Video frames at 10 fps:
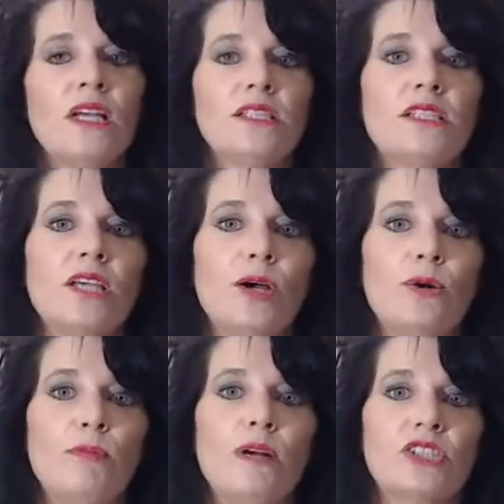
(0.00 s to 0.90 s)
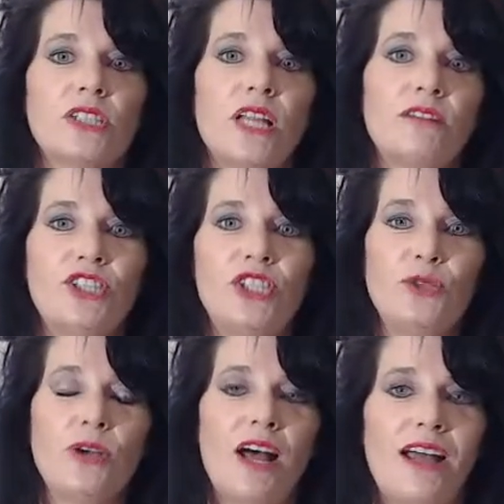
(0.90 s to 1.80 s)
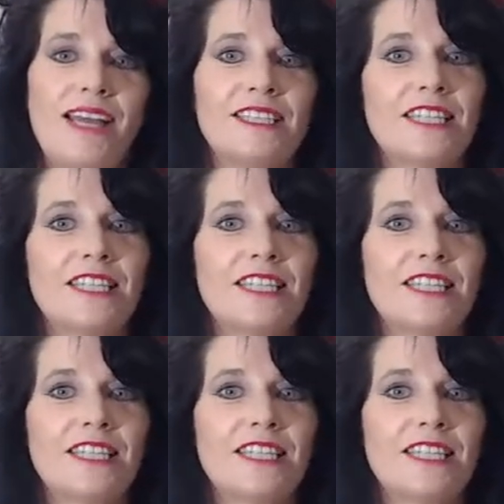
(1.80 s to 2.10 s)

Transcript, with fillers: So much love to you guys,